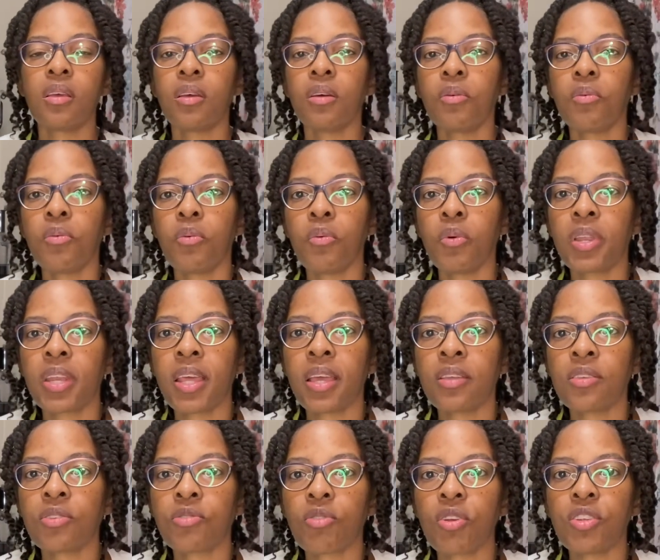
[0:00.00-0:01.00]
when I
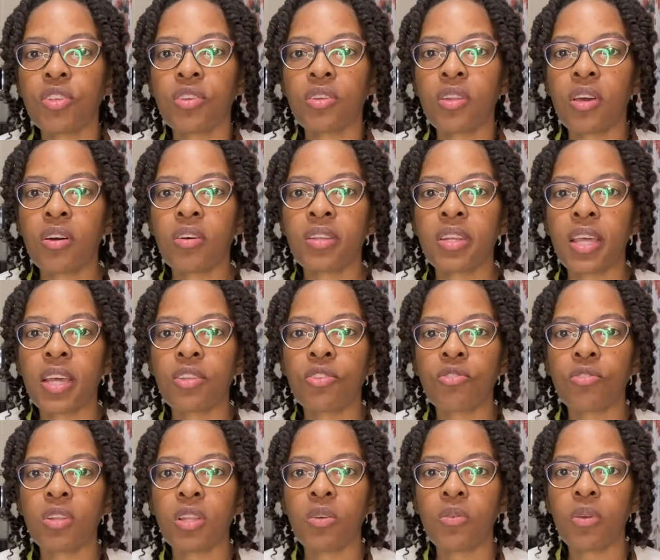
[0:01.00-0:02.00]
stretch it out
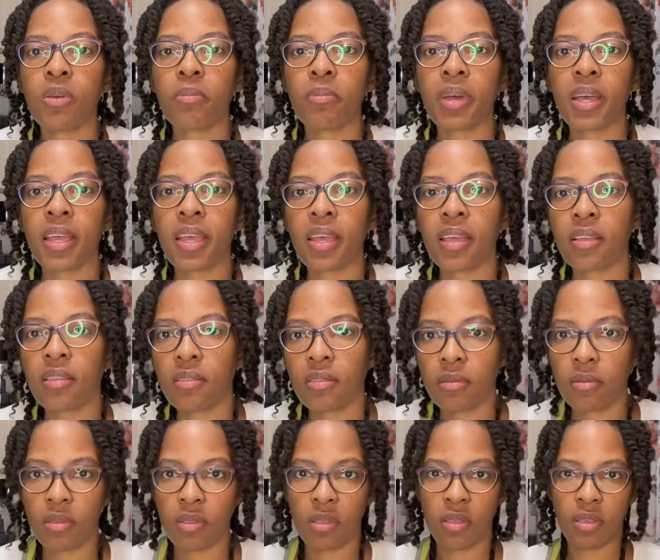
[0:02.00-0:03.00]
naturally with my
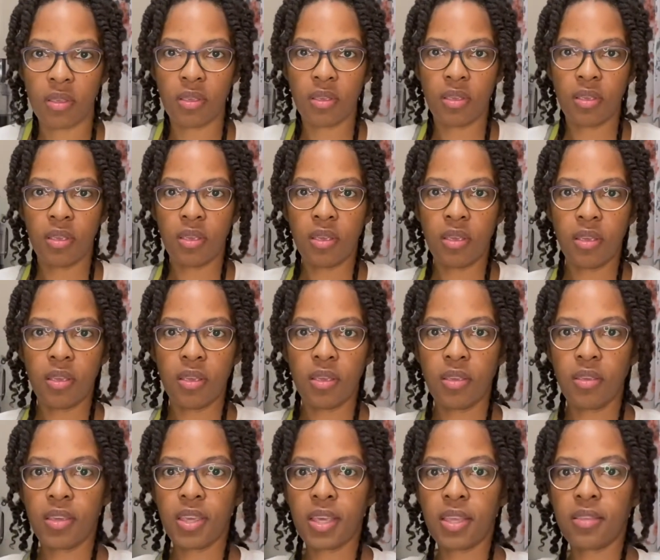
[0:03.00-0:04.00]
hands,
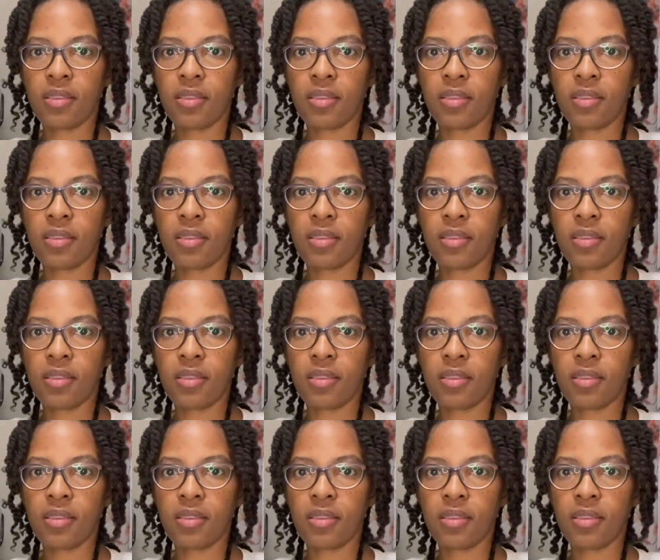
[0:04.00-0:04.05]
you can